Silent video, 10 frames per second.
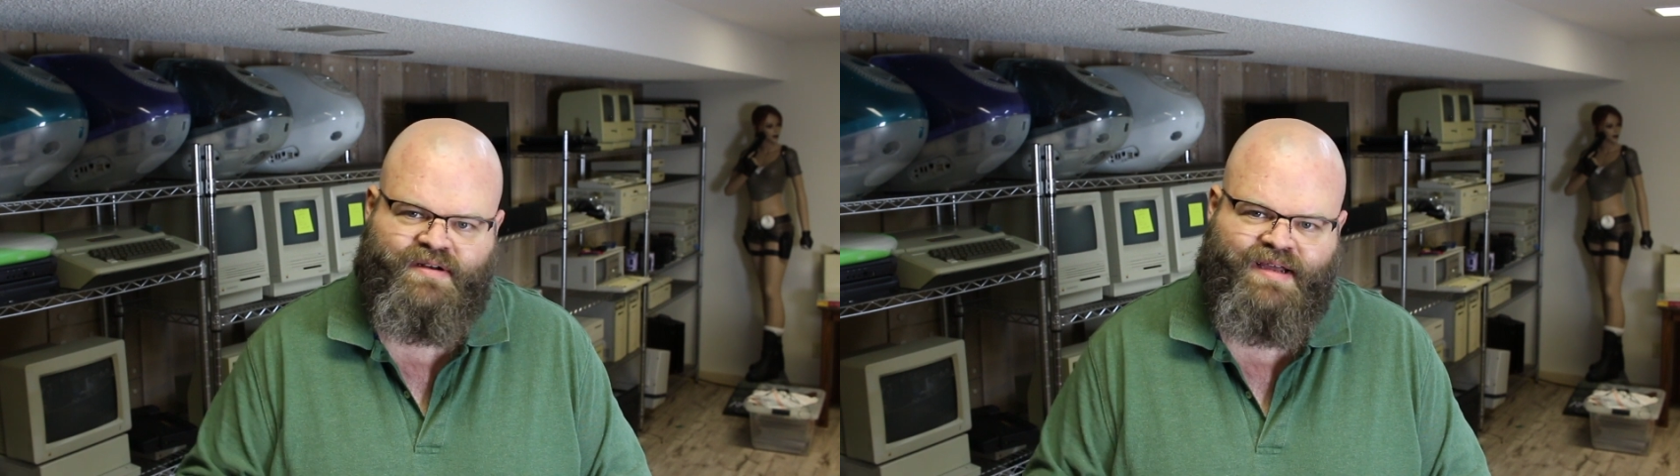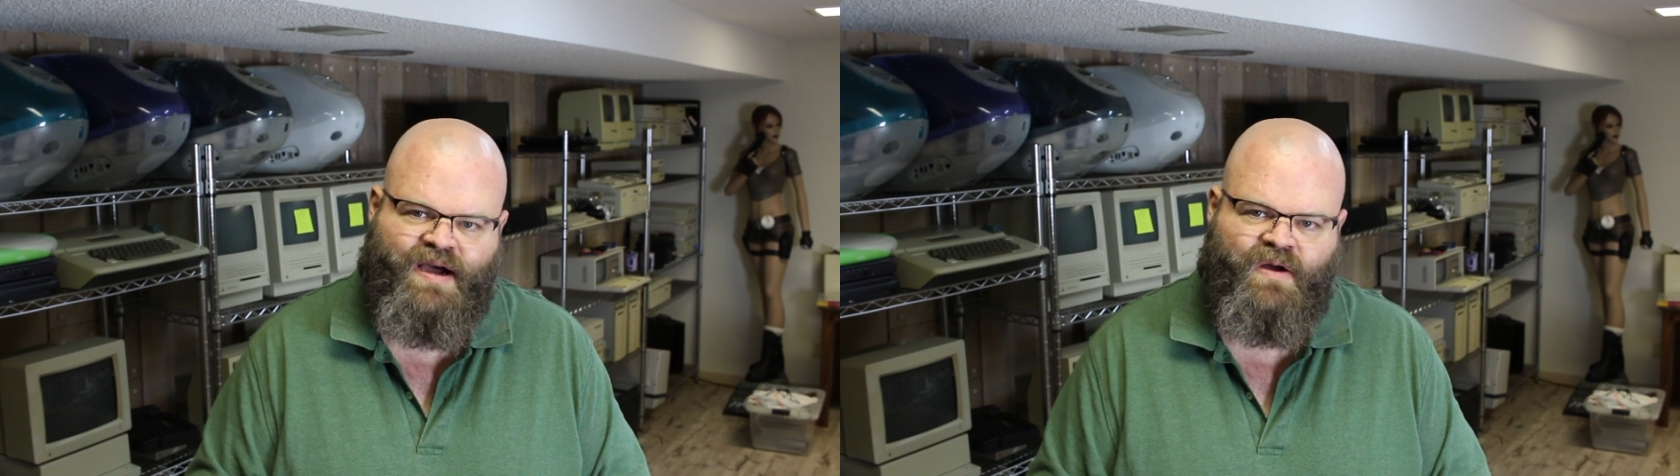
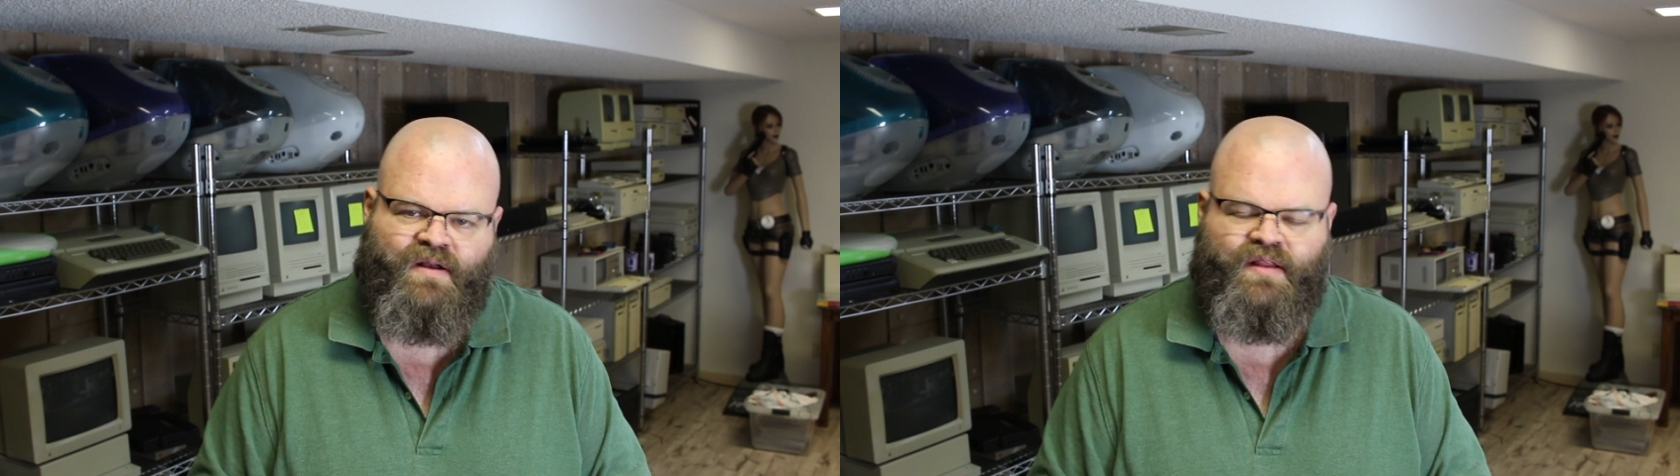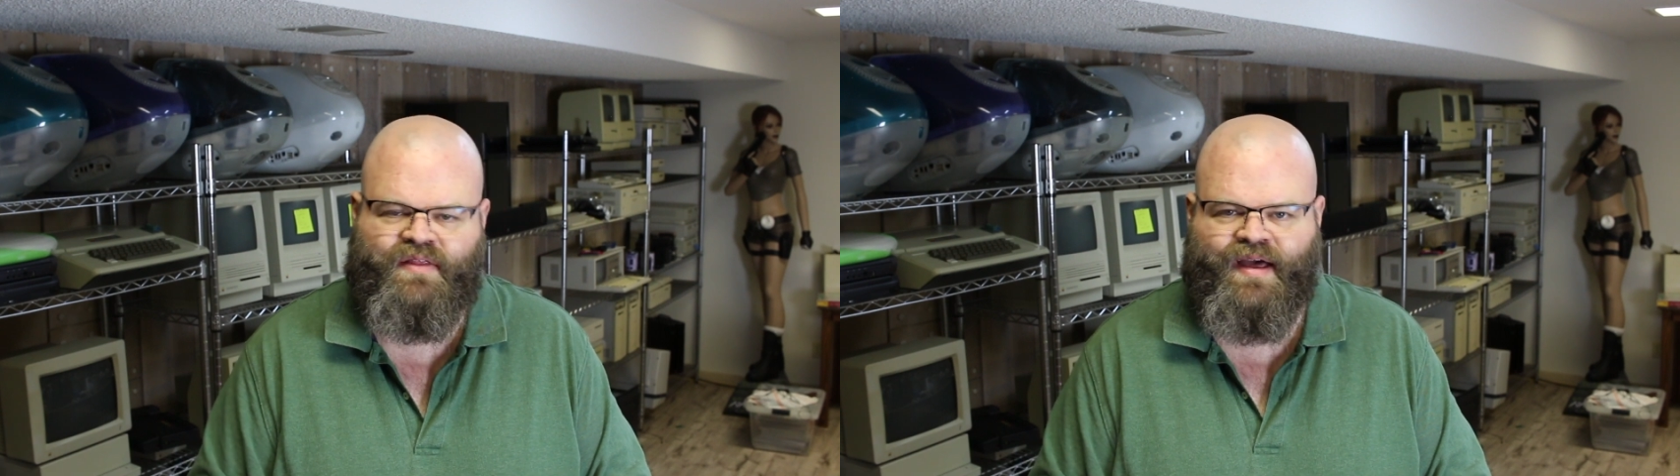
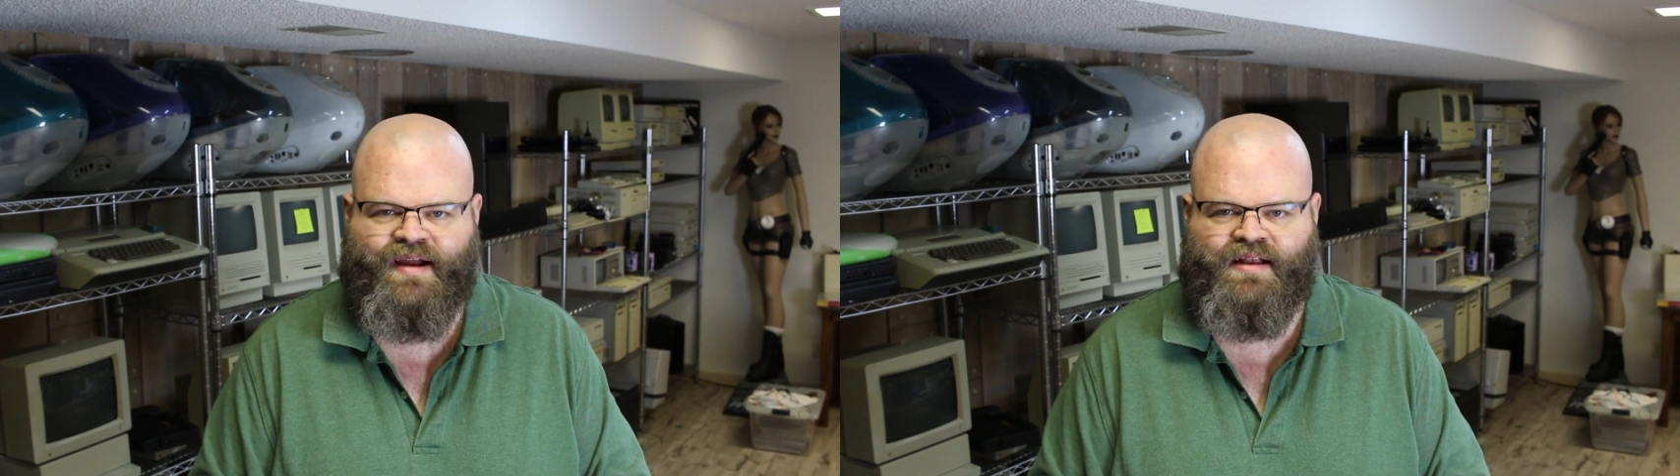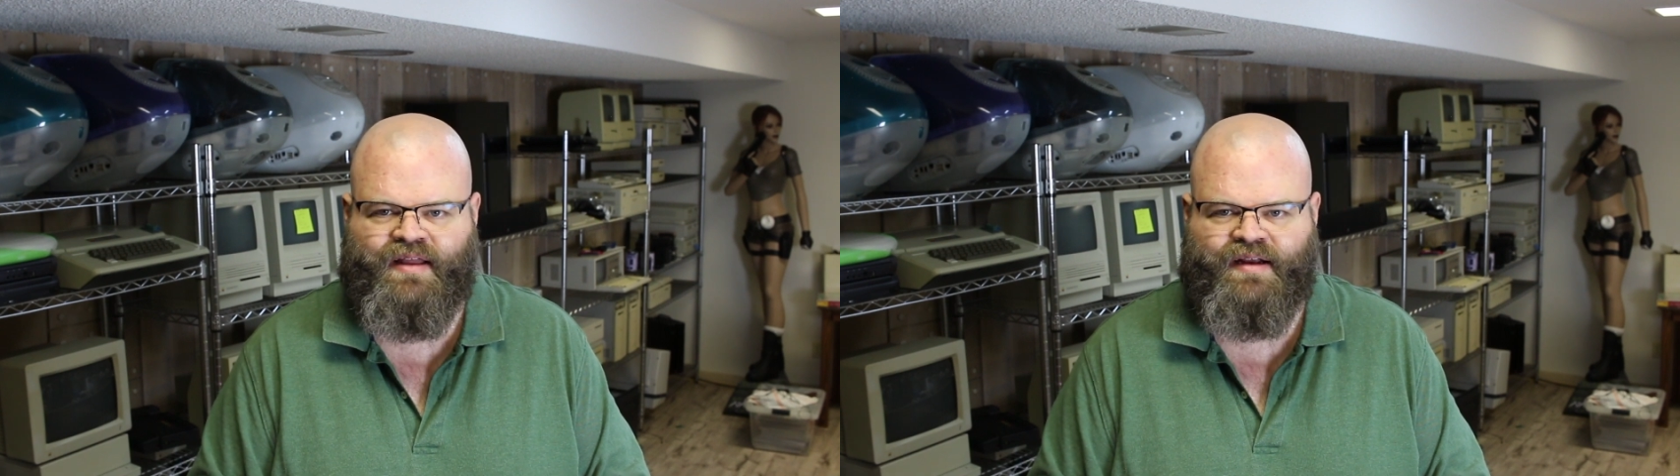down that
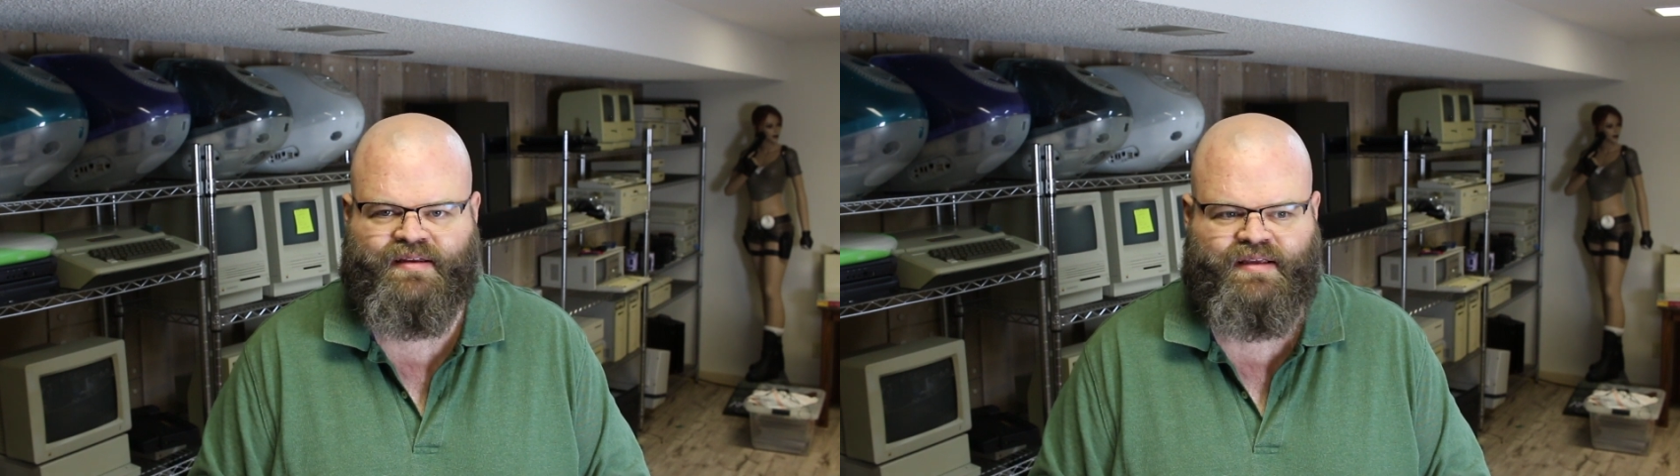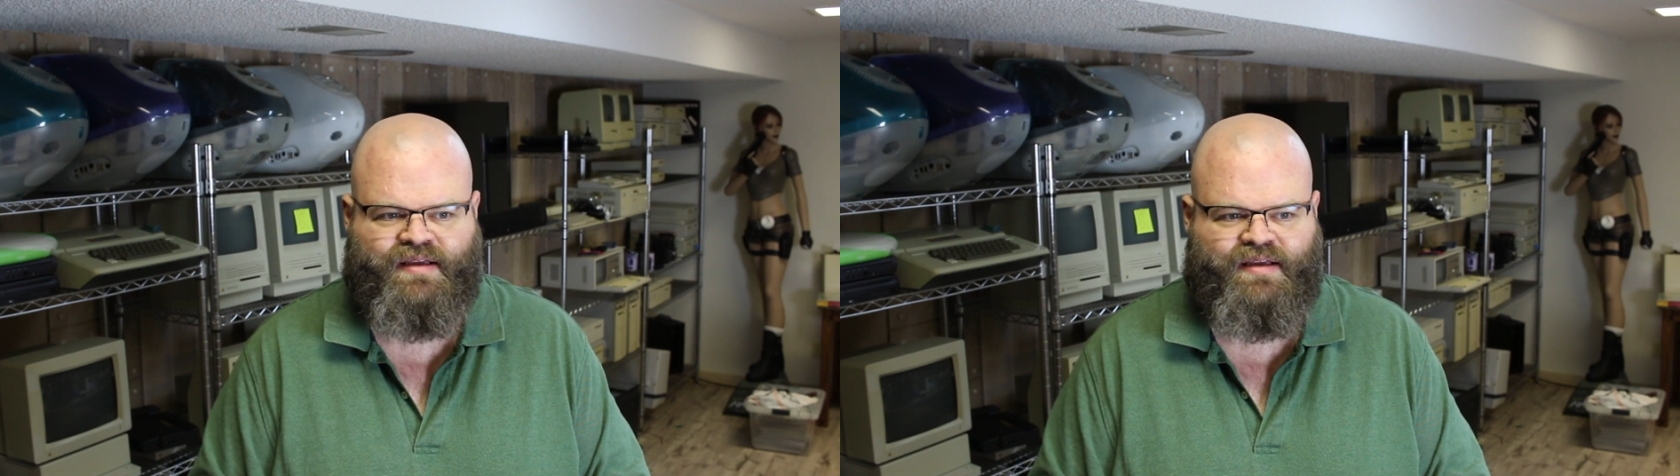
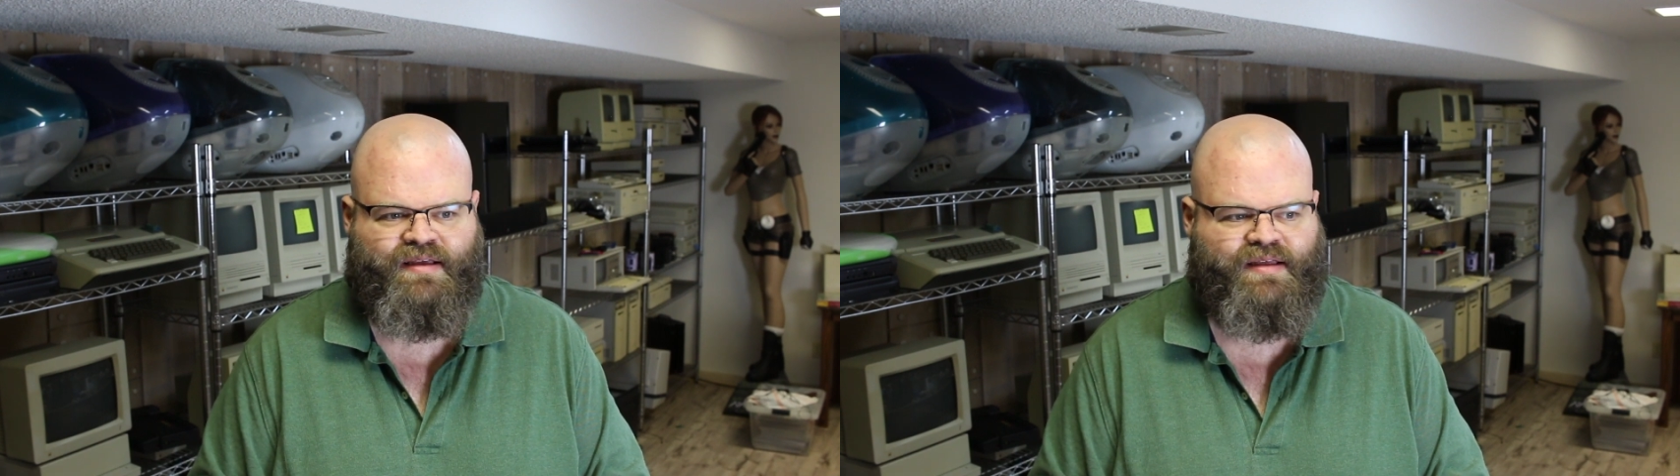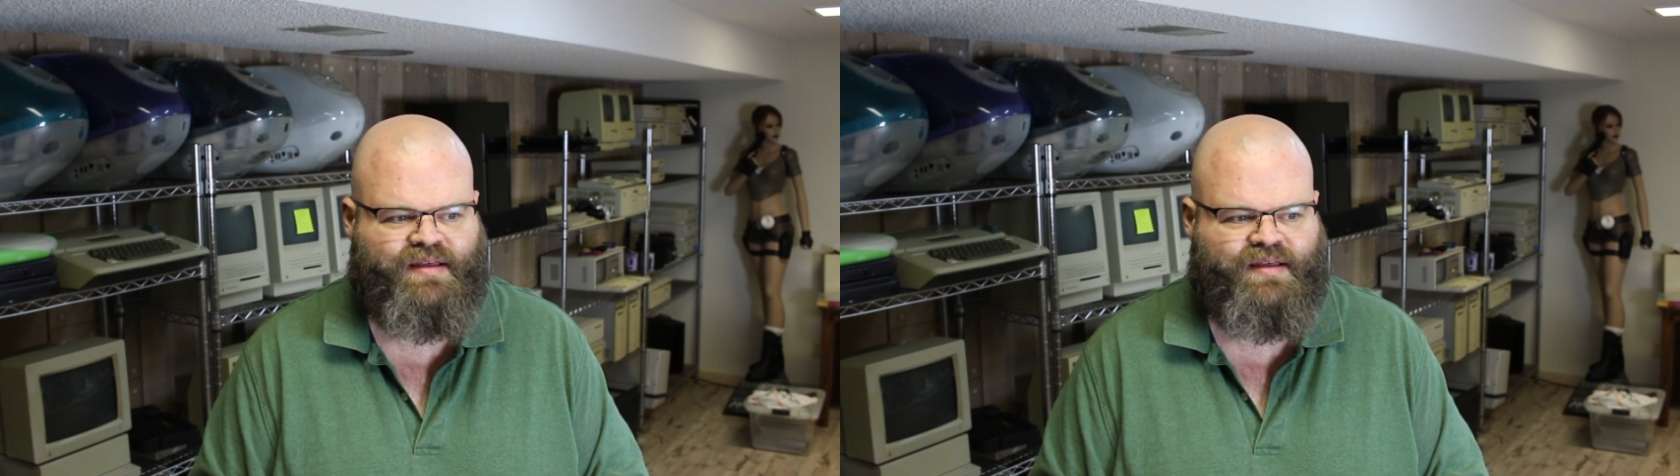collecting,